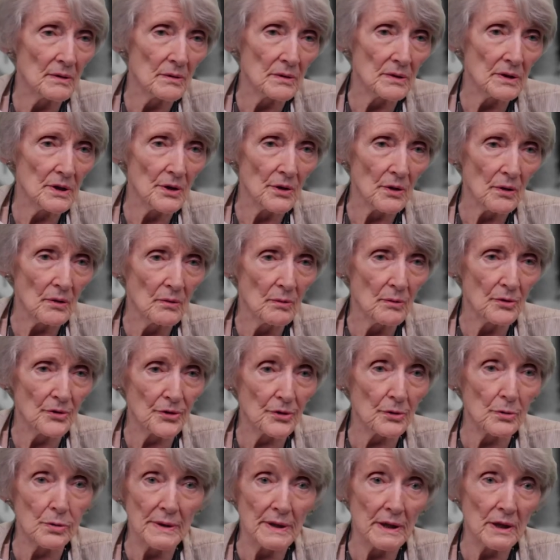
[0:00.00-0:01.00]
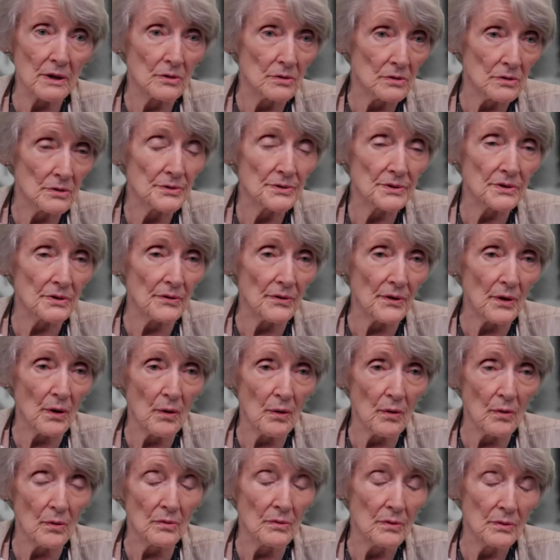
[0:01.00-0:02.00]
you know, was critical to the
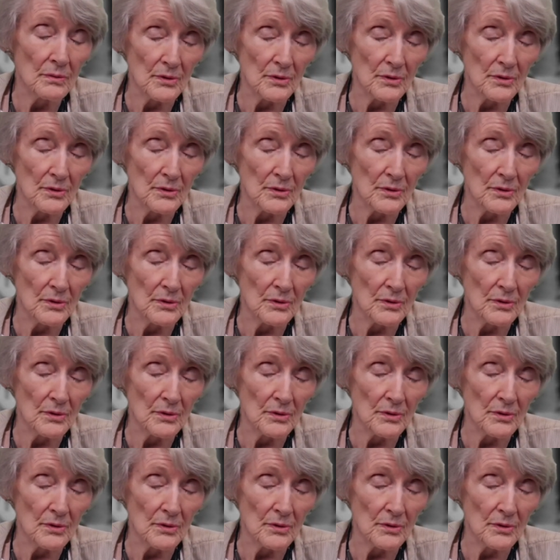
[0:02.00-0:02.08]
whole,